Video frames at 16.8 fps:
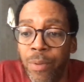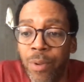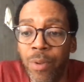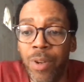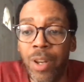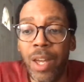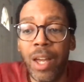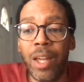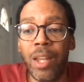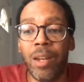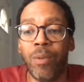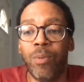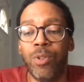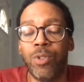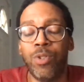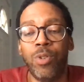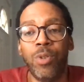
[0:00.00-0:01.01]
you're not, I
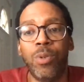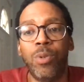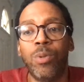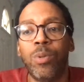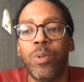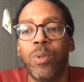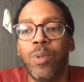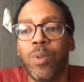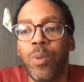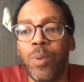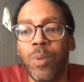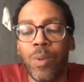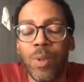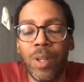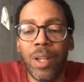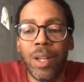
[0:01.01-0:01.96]
want you to Google